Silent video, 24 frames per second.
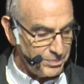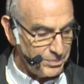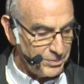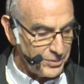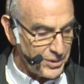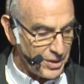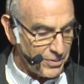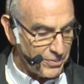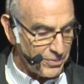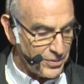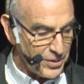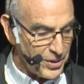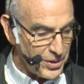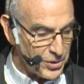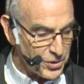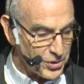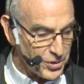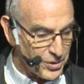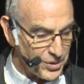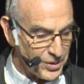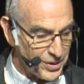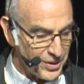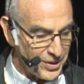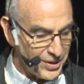
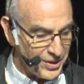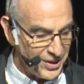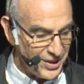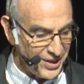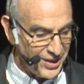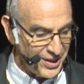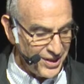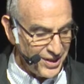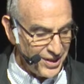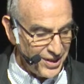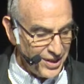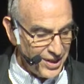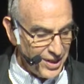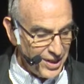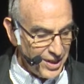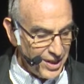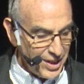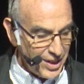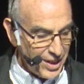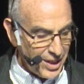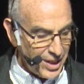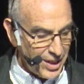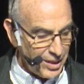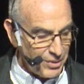definition,
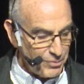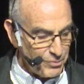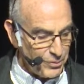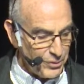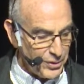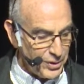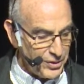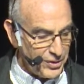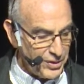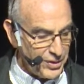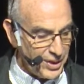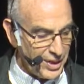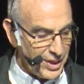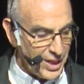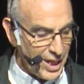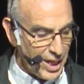the